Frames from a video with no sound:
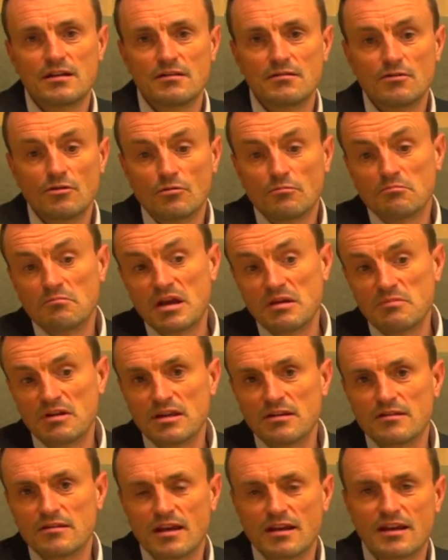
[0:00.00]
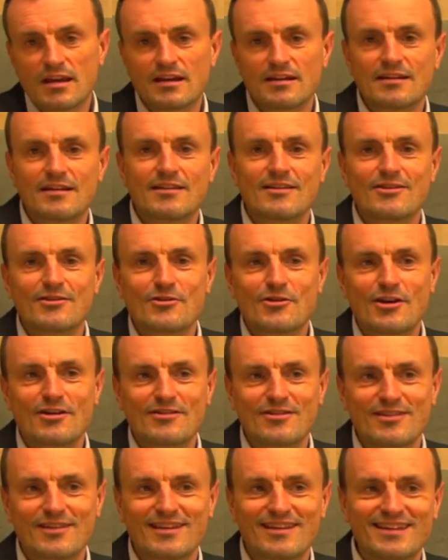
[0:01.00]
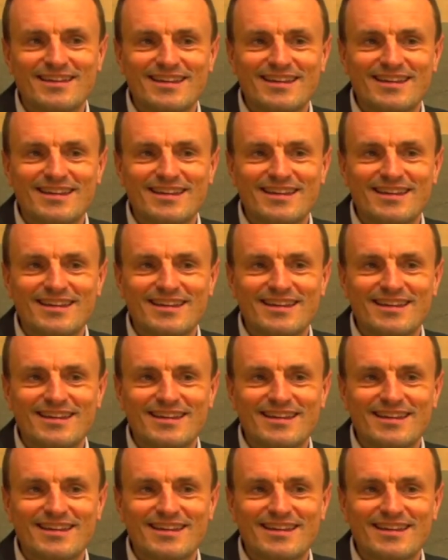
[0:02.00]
you know, maybe they can just